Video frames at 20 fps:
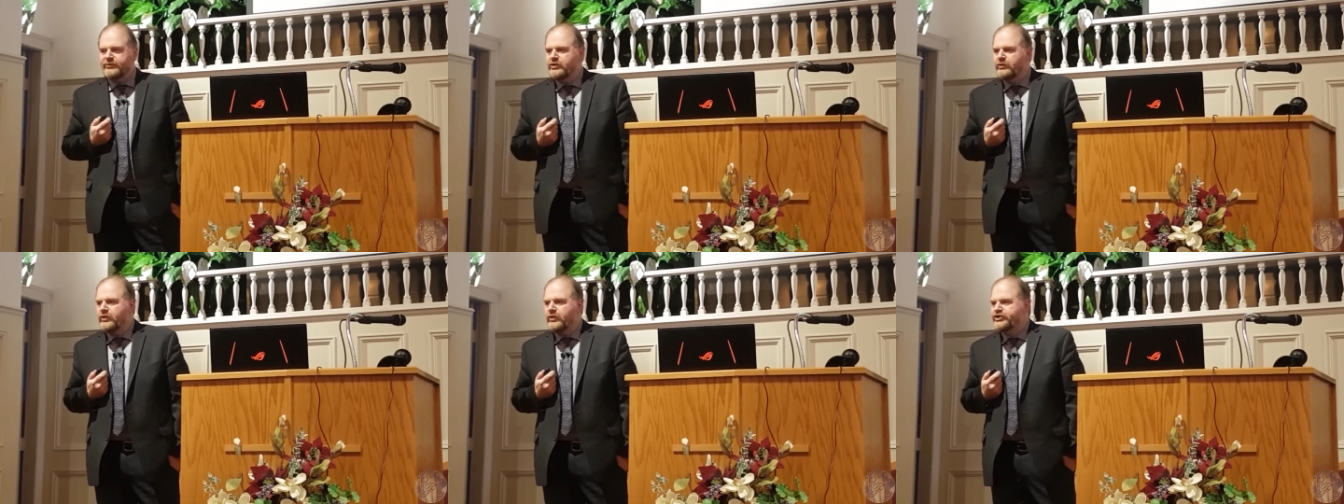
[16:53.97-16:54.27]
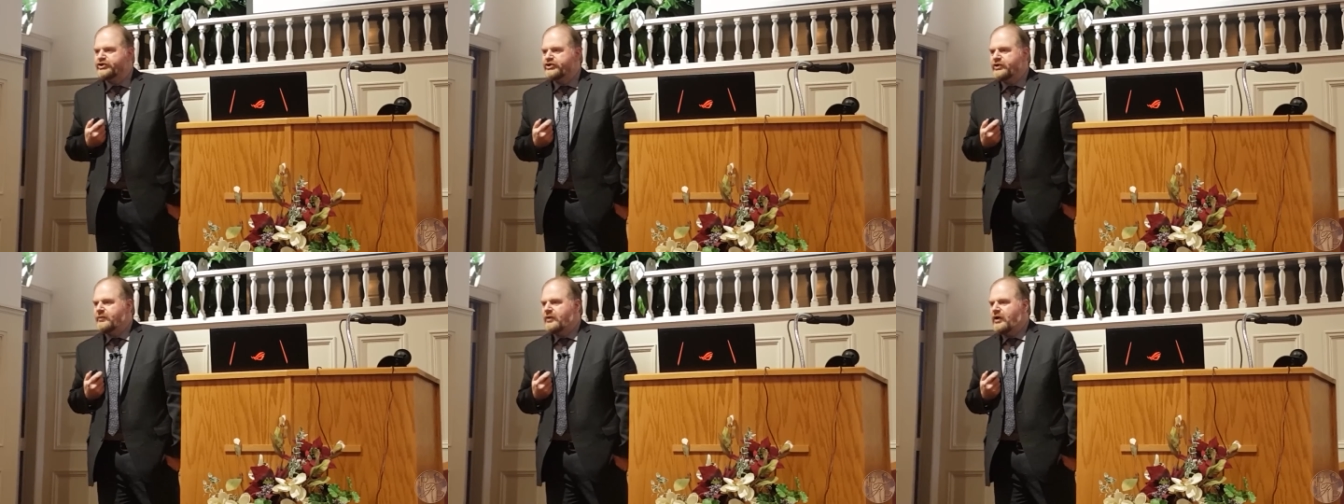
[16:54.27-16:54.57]
to
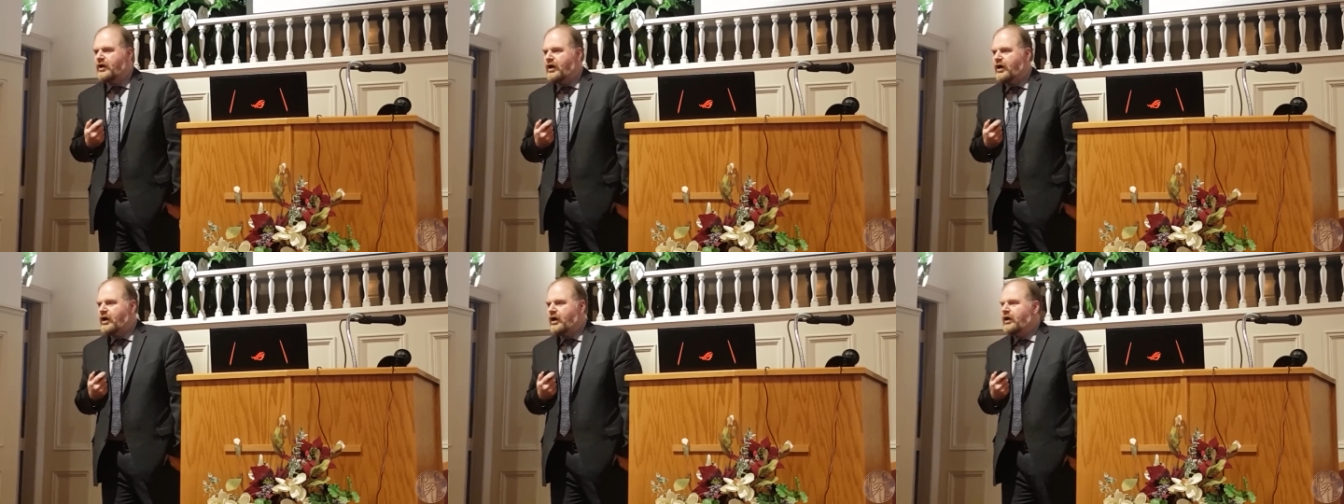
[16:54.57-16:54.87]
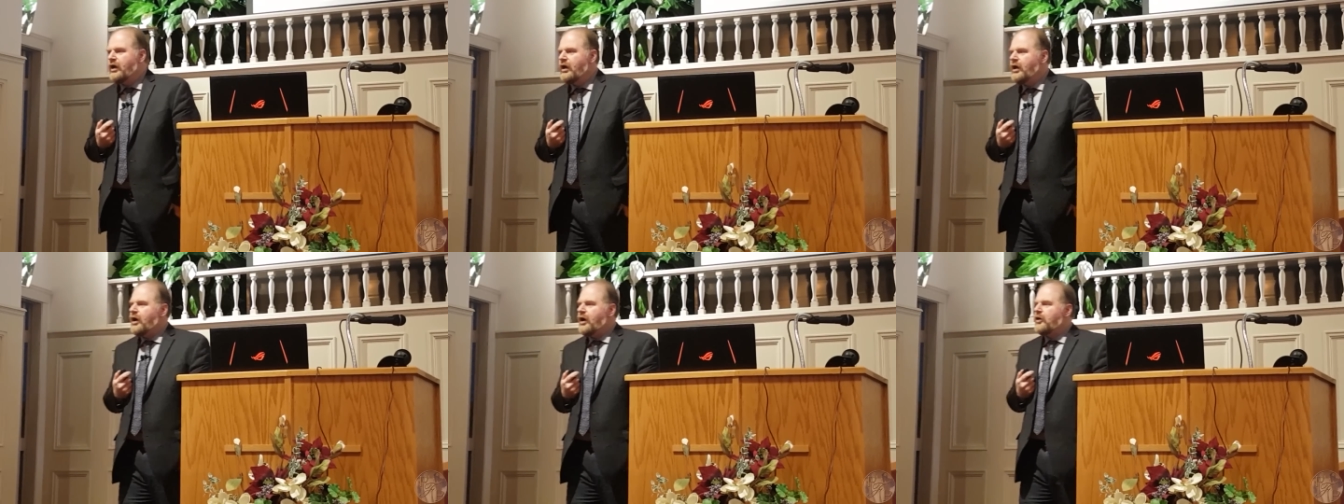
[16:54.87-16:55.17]
worship God
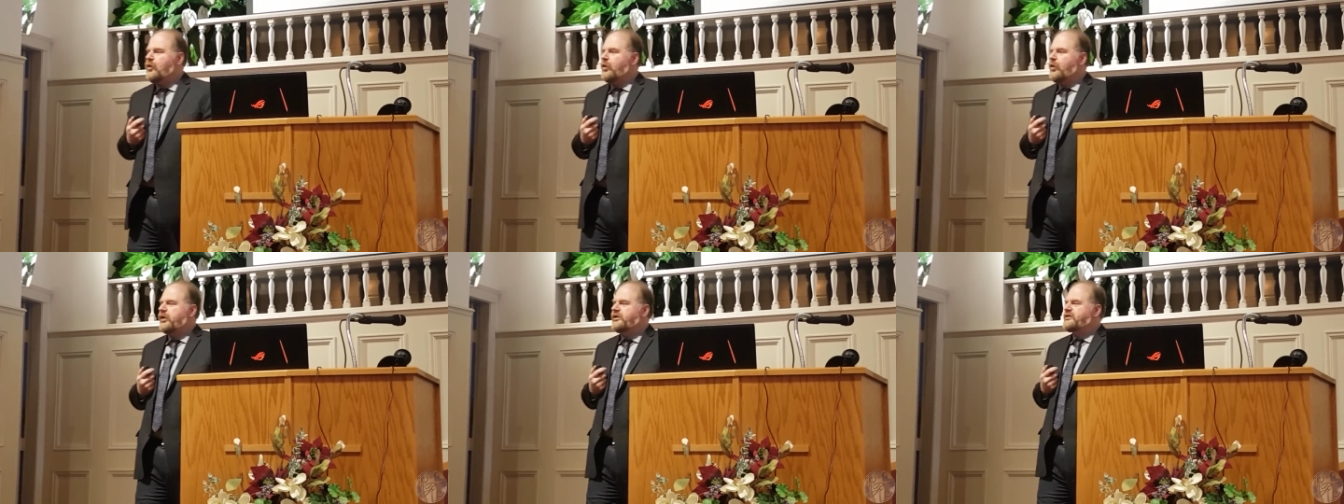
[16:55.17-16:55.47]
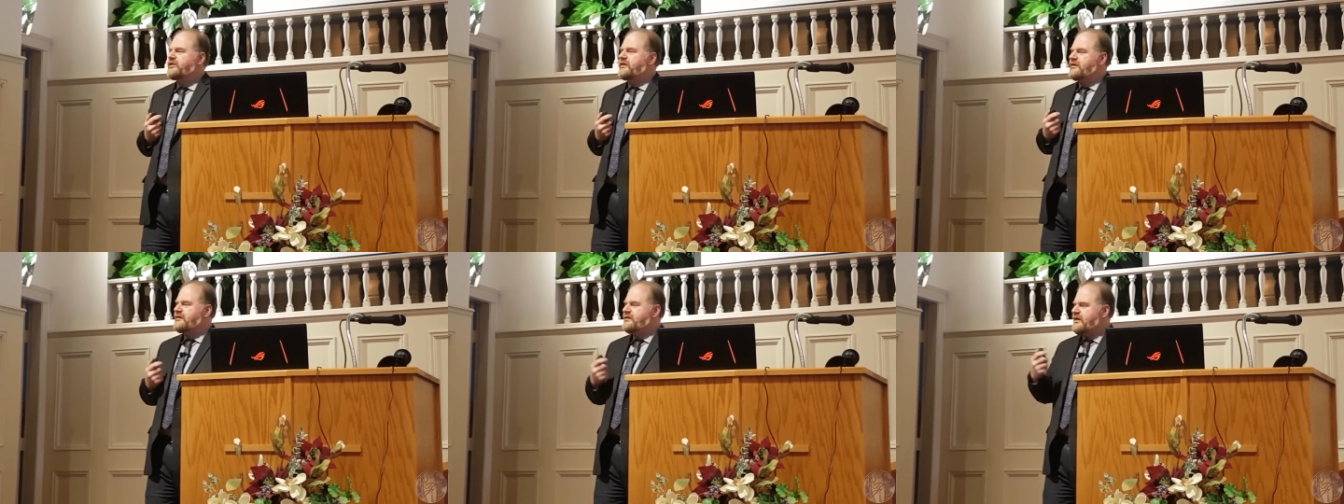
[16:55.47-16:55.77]
according
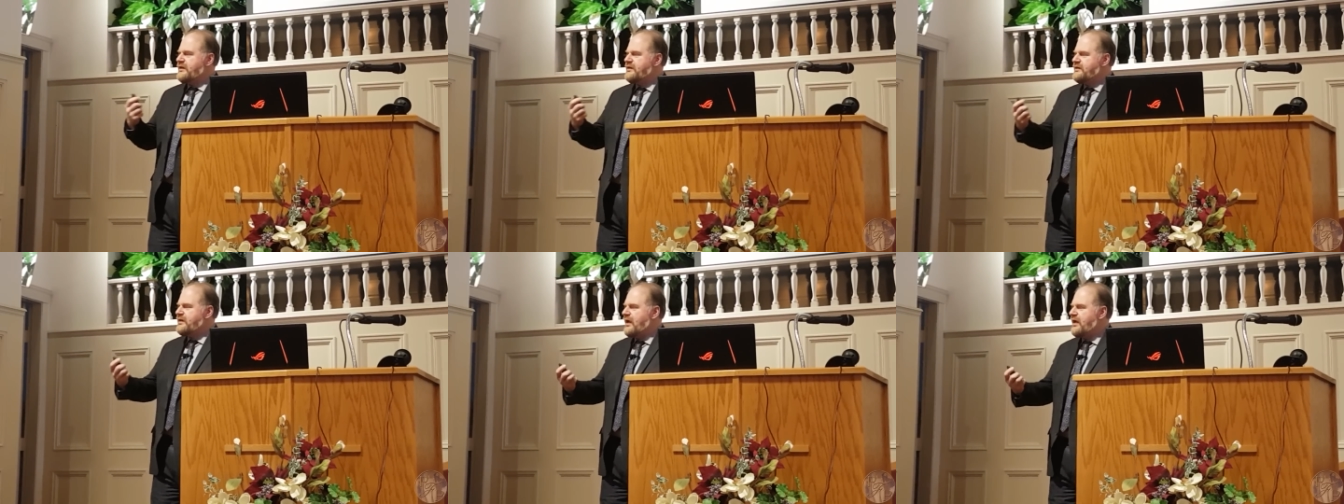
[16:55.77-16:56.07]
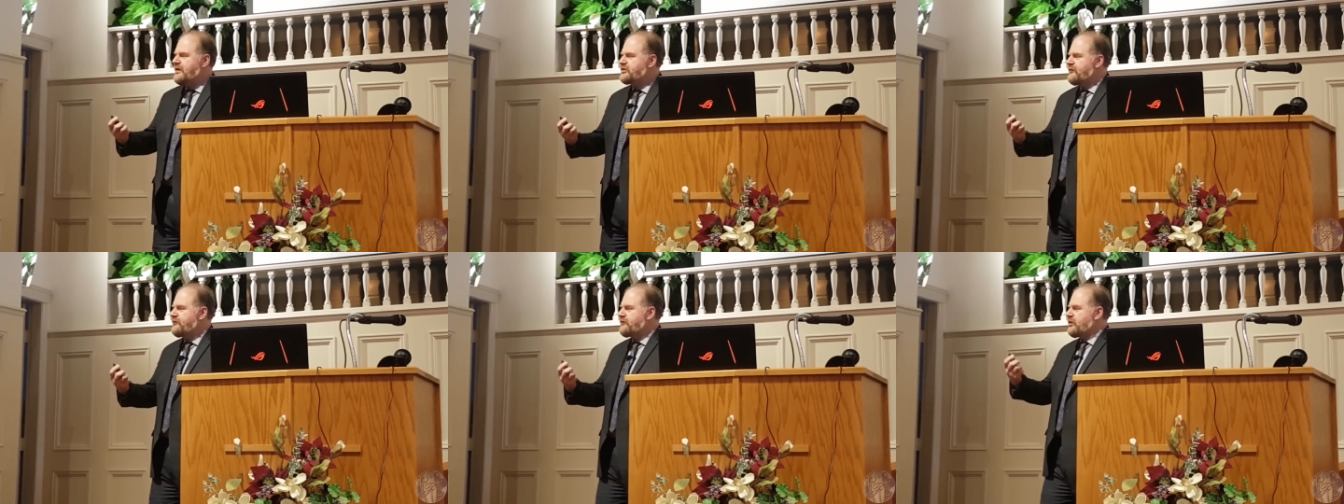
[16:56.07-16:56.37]
to the
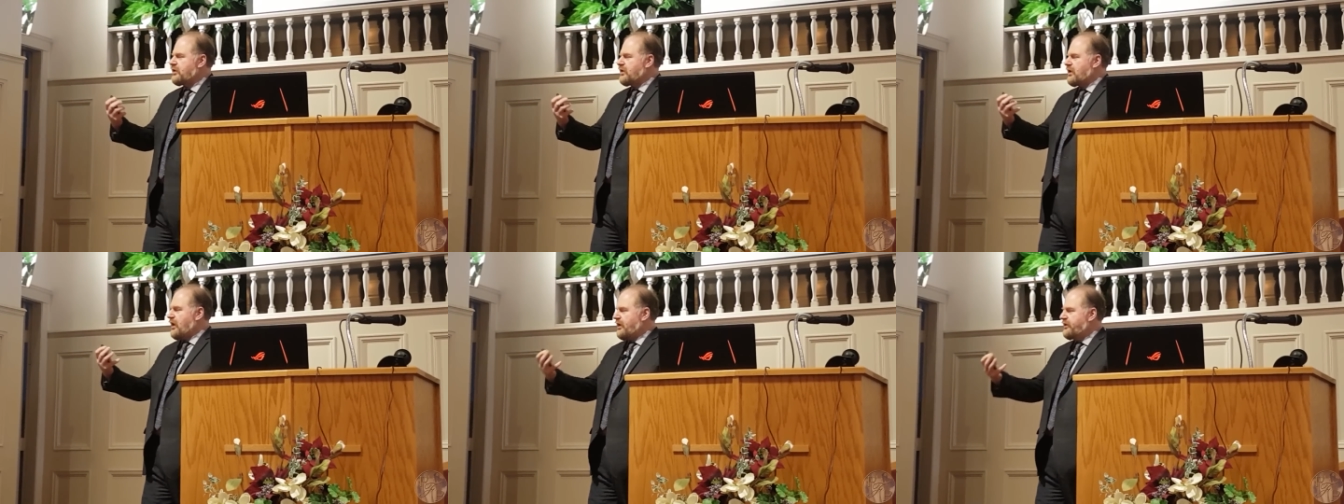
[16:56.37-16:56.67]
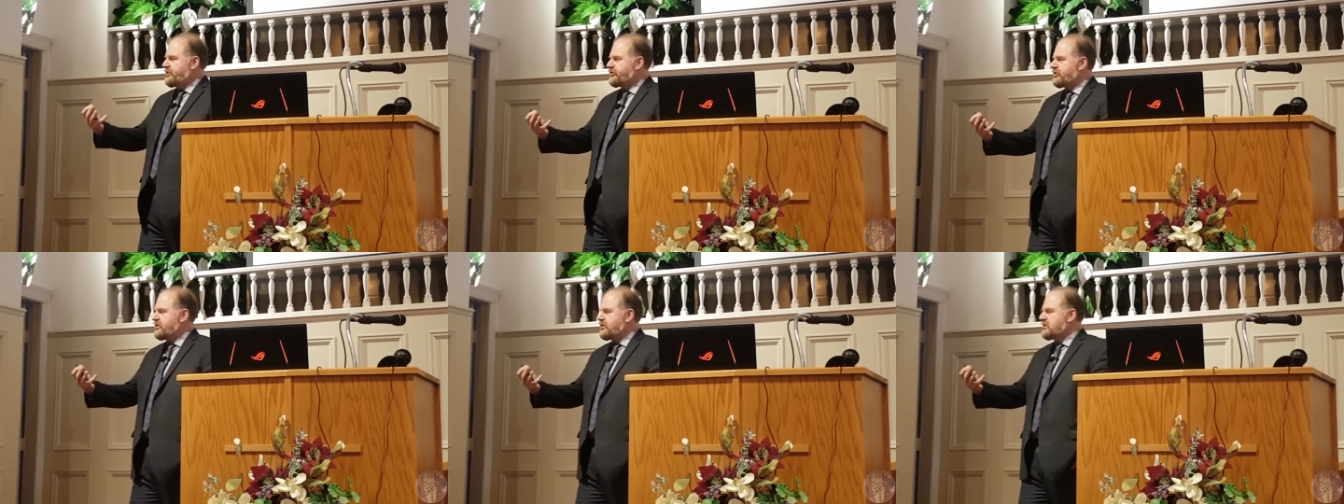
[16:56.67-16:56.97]
dictates of your
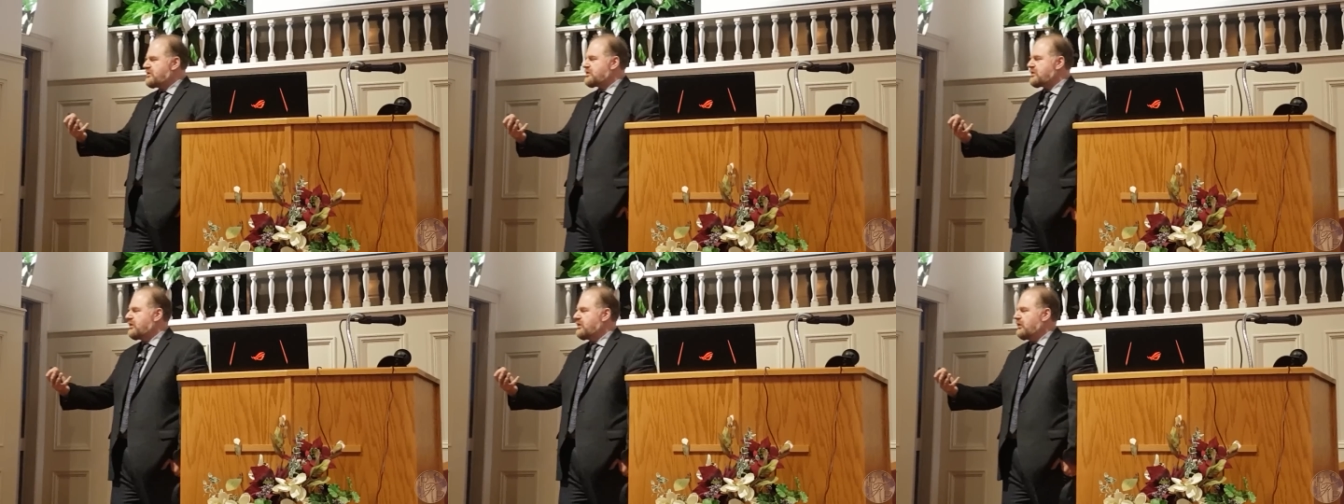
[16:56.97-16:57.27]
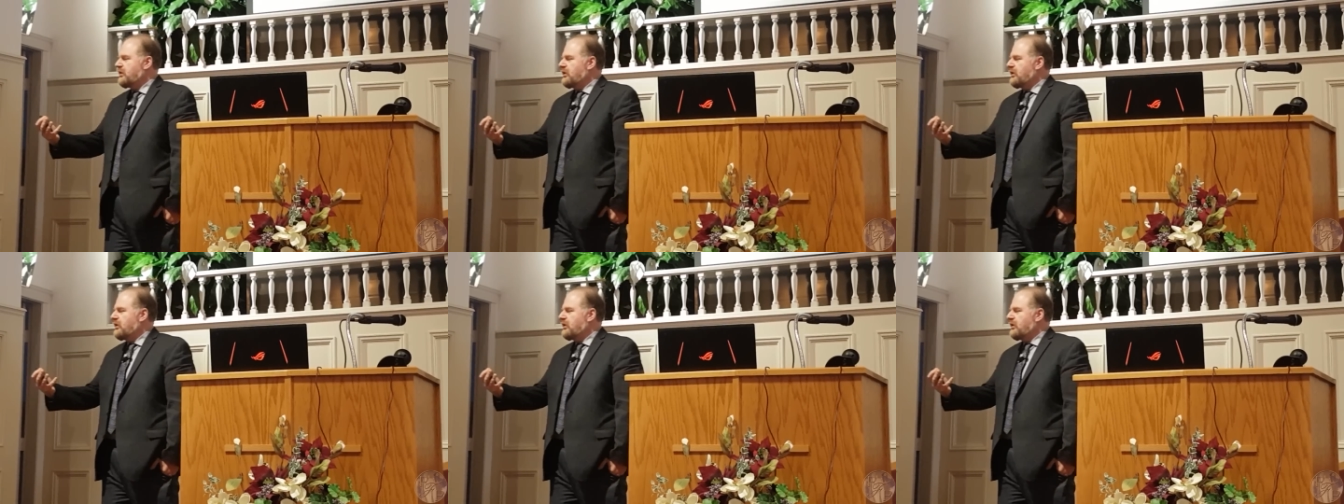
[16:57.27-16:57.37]
conscience